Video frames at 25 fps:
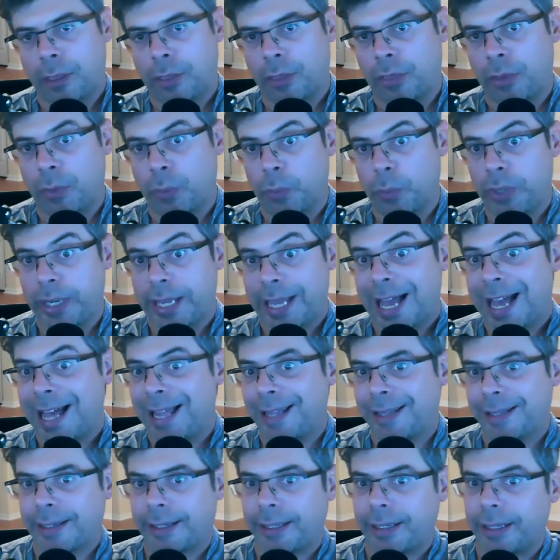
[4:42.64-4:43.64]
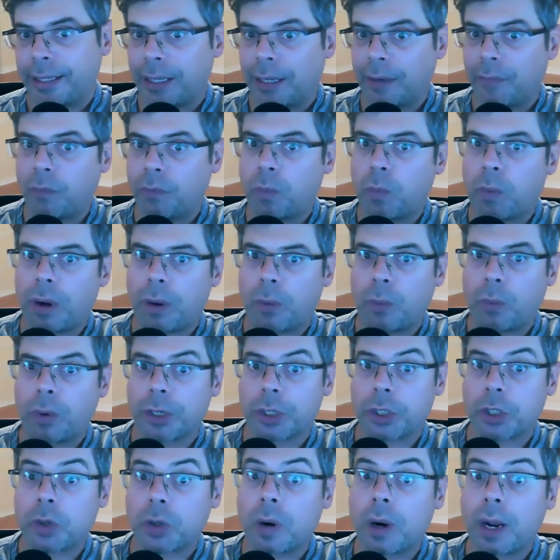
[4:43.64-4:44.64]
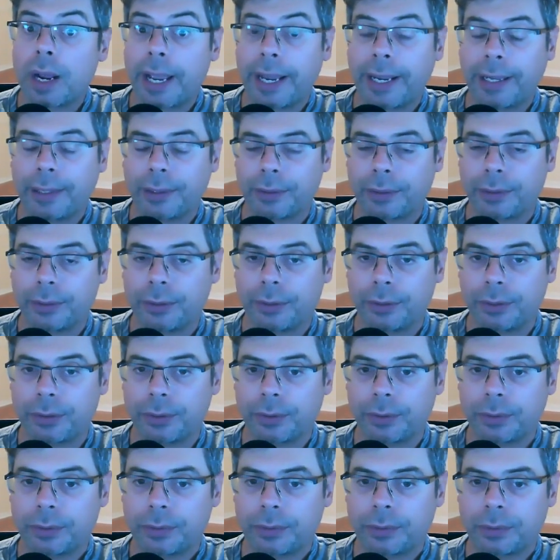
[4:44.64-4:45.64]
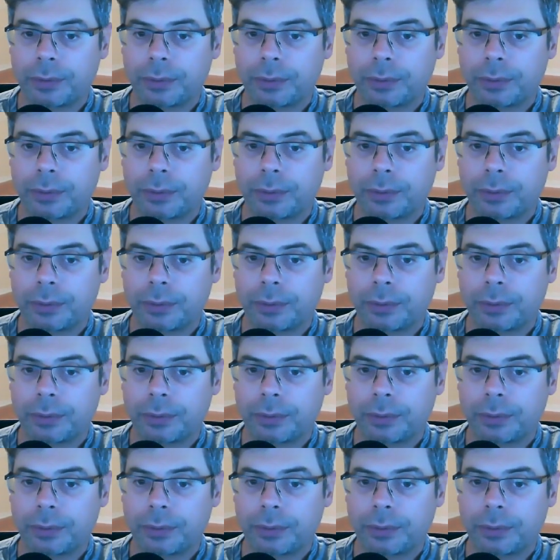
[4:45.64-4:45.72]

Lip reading: the reality of what we're trying to do,